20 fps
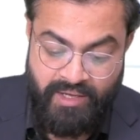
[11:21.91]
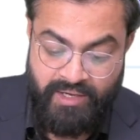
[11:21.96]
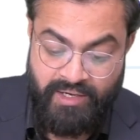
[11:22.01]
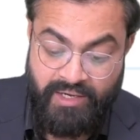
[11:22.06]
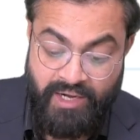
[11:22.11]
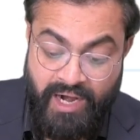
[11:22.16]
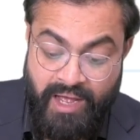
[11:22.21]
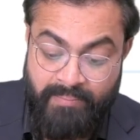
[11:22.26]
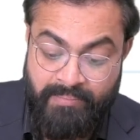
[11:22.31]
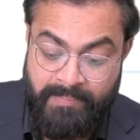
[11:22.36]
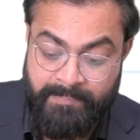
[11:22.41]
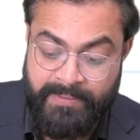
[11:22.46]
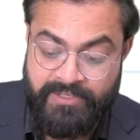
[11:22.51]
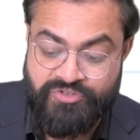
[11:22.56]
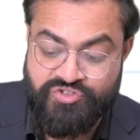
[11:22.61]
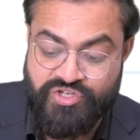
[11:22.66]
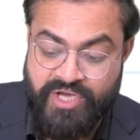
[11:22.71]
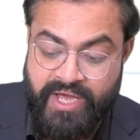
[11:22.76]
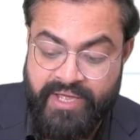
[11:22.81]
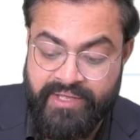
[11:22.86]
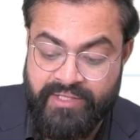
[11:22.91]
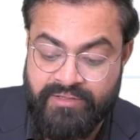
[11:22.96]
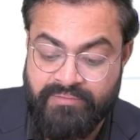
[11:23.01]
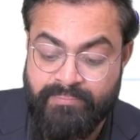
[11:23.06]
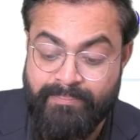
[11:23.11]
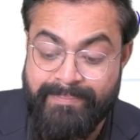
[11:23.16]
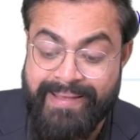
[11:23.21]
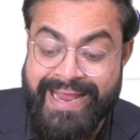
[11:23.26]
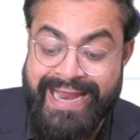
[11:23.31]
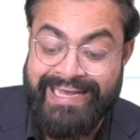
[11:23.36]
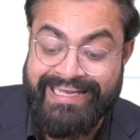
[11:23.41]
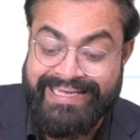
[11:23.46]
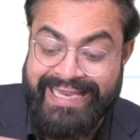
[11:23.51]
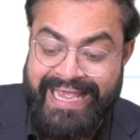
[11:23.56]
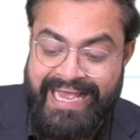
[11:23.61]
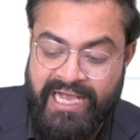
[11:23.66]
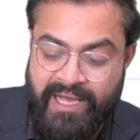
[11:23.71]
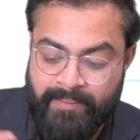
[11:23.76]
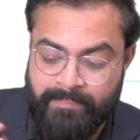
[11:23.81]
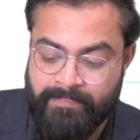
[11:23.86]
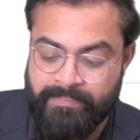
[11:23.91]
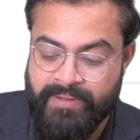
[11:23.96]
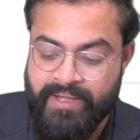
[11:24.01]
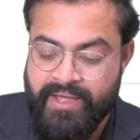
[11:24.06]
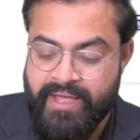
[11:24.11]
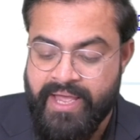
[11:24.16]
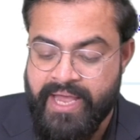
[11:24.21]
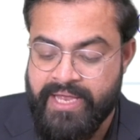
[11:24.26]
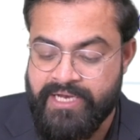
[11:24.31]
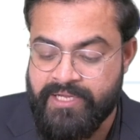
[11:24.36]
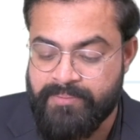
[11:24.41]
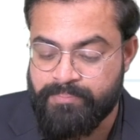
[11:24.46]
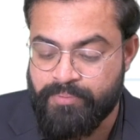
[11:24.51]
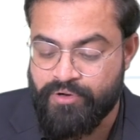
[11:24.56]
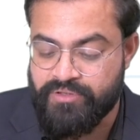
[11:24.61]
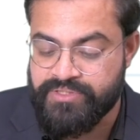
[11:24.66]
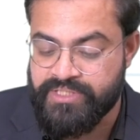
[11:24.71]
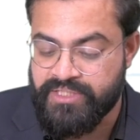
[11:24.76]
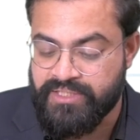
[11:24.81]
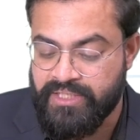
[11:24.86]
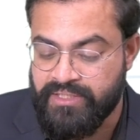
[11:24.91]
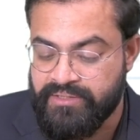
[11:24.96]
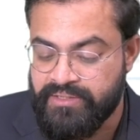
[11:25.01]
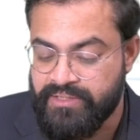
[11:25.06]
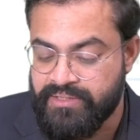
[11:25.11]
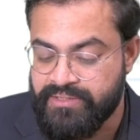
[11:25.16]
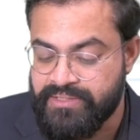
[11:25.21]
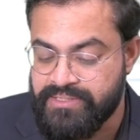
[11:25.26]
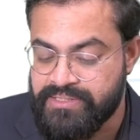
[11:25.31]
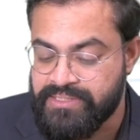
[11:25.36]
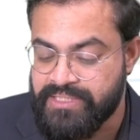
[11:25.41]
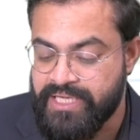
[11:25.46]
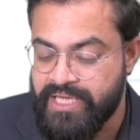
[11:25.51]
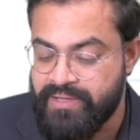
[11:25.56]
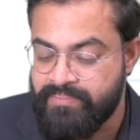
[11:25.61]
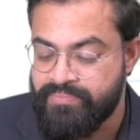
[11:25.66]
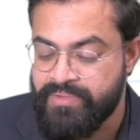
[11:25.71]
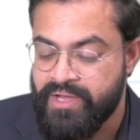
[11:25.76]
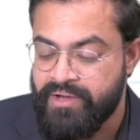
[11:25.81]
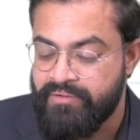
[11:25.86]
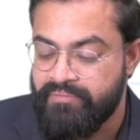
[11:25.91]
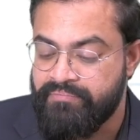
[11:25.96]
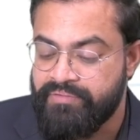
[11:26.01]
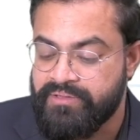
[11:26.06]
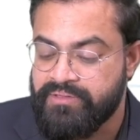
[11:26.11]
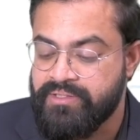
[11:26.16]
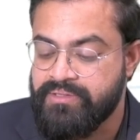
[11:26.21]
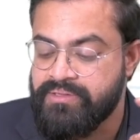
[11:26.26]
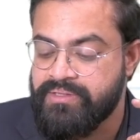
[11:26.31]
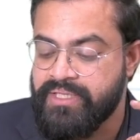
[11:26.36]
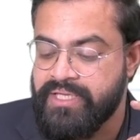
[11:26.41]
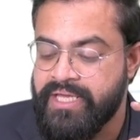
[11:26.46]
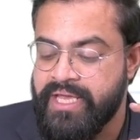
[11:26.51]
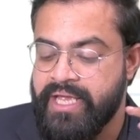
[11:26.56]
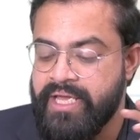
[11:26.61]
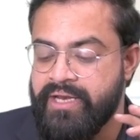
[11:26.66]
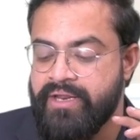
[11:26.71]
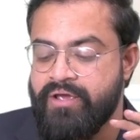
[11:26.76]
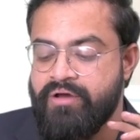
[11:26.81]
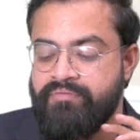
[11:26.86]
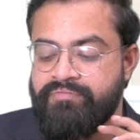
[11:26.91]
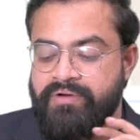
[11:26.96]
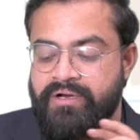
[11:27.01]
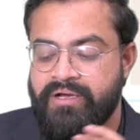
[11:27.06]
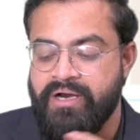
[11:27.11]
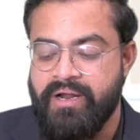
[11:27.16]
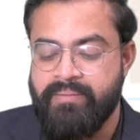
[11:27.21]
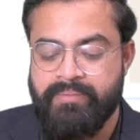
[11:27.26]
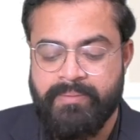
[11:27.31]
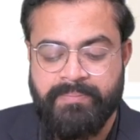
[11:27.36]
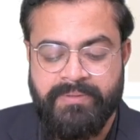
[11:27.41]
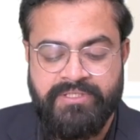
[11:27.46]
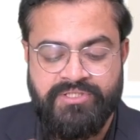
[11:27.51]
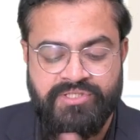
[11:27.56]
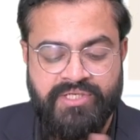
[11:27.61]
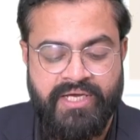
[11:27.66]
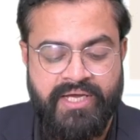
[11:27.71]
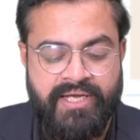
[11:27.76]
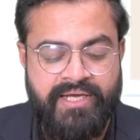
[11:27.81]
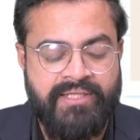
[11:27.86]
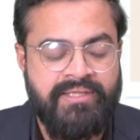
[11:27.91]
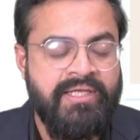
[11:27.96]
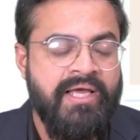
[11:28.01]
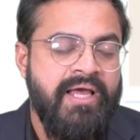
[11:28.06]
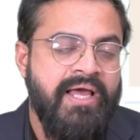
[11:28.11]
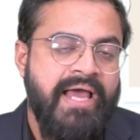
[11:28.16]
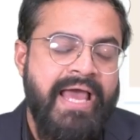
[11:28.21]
Grama panchayat may take up any project under the scheme within the area of a grama panchayat